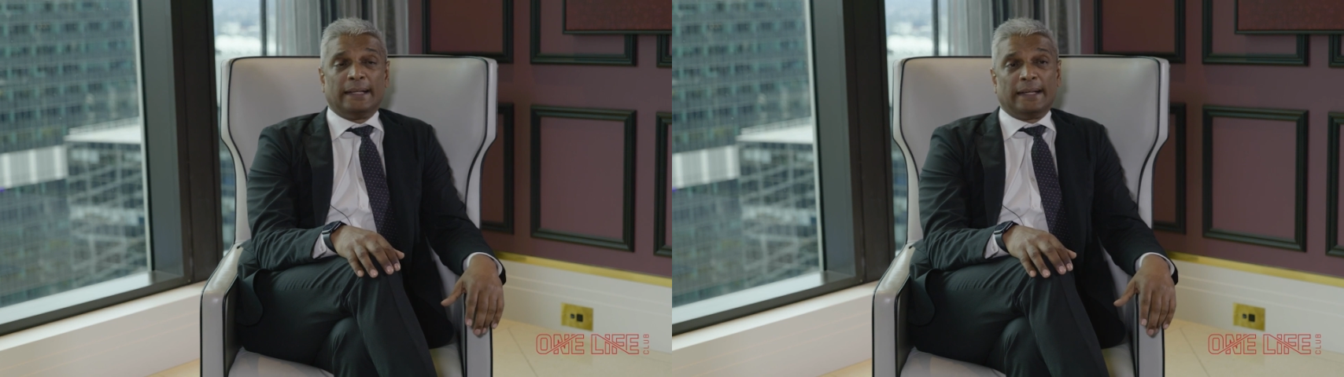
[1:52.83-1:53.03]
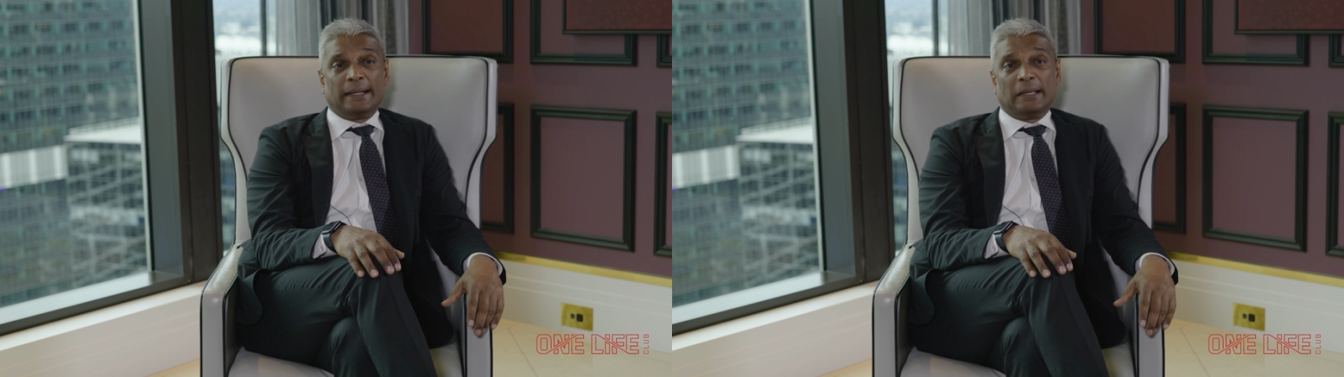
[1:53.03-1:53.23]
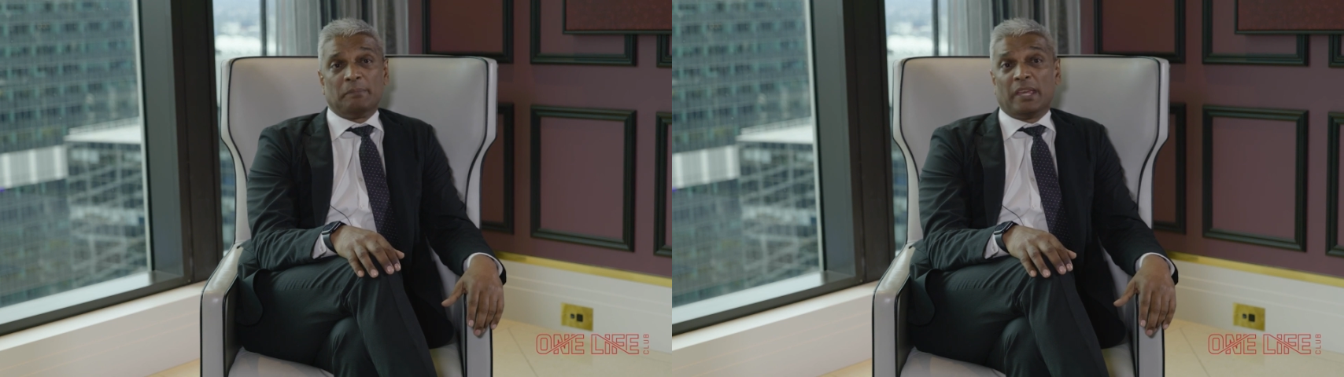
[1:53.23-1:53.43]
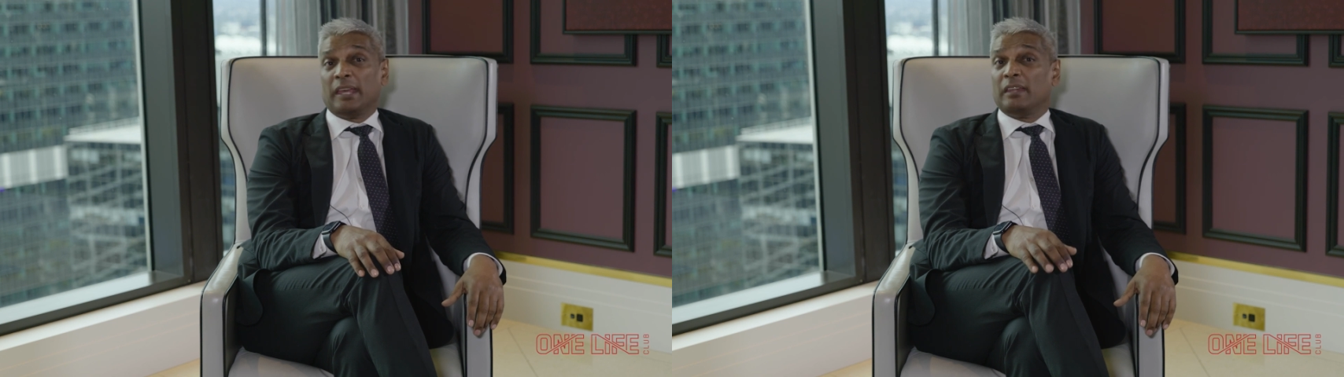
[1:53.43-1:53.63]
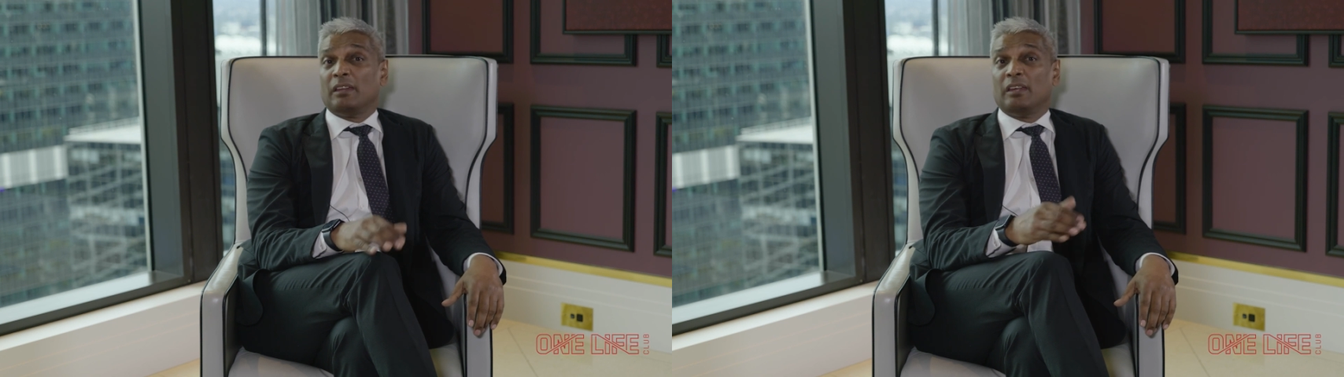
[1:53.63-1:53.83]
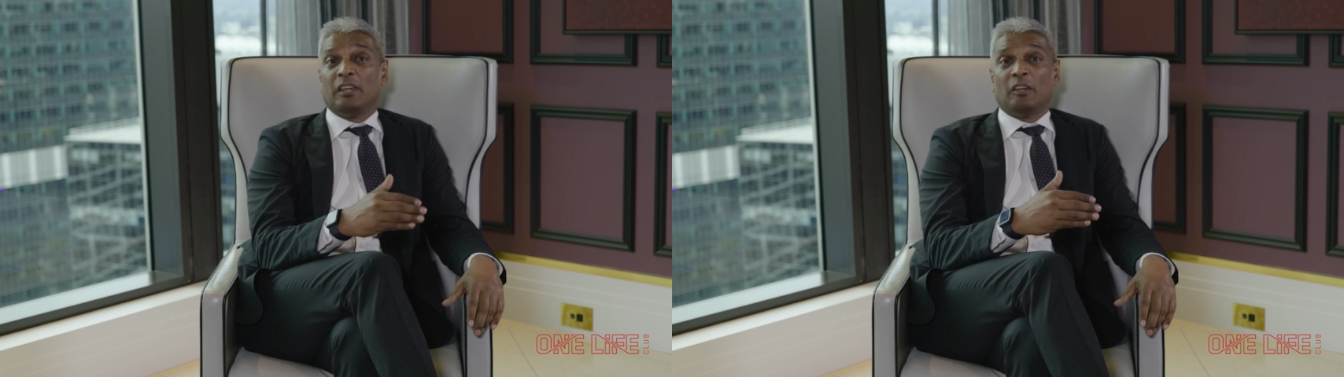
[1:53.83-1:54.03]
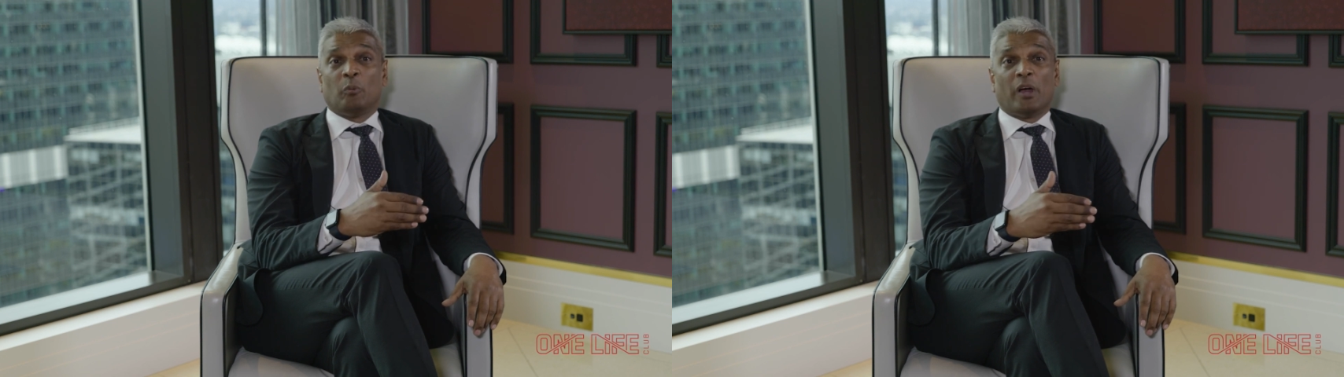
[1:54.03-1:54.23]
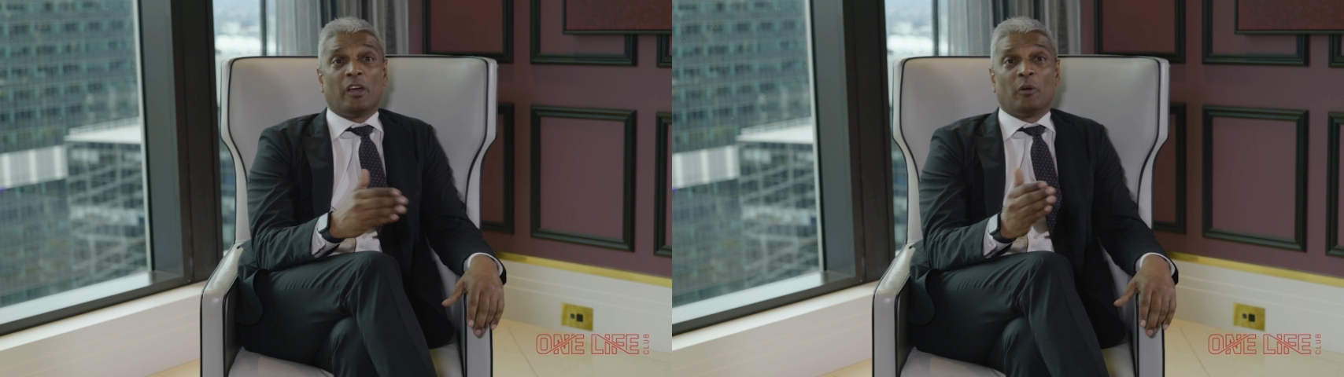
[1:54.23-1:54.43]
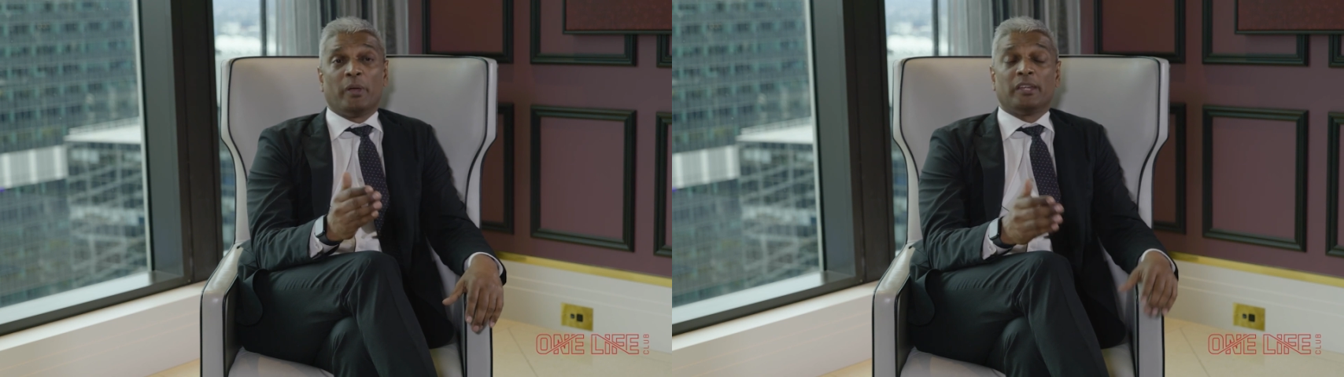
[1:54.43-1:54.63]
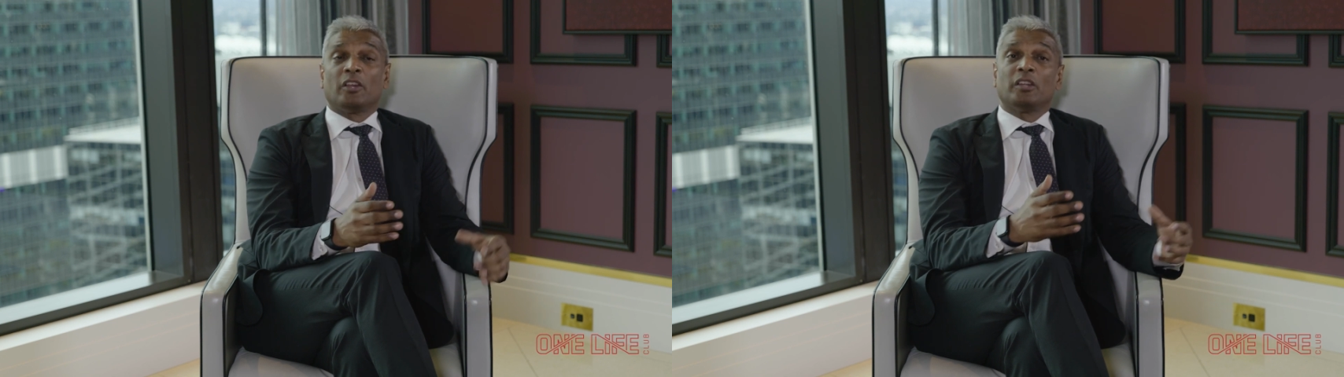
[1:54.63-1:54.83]
and away I
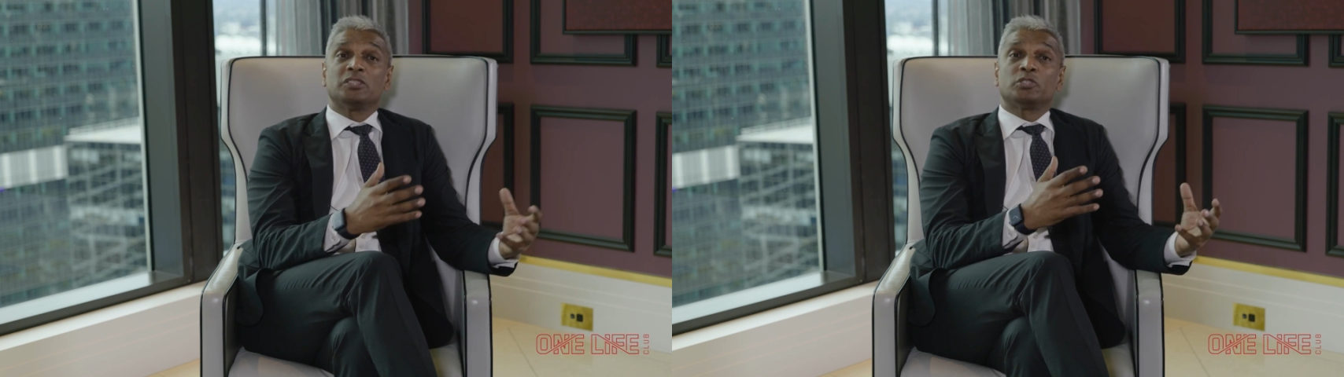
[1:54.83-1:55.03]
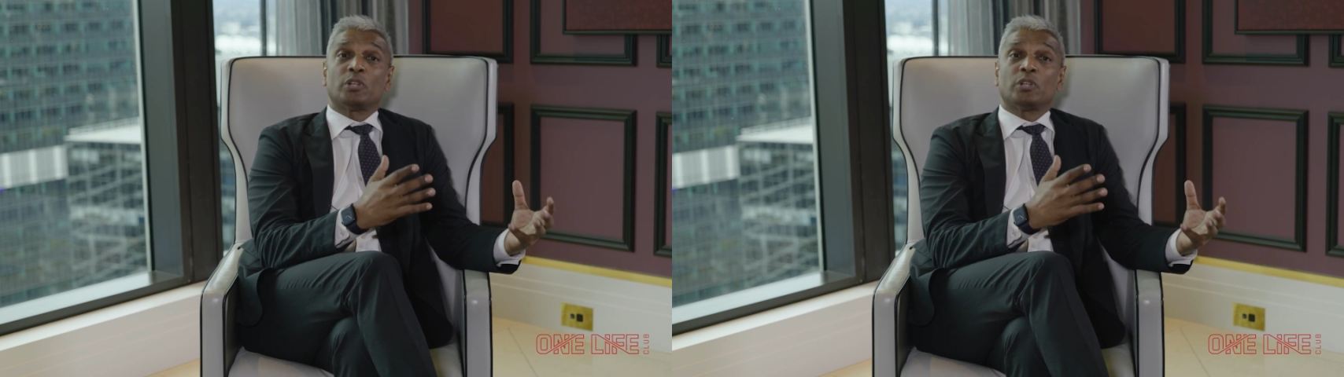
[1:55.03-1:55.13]
went. And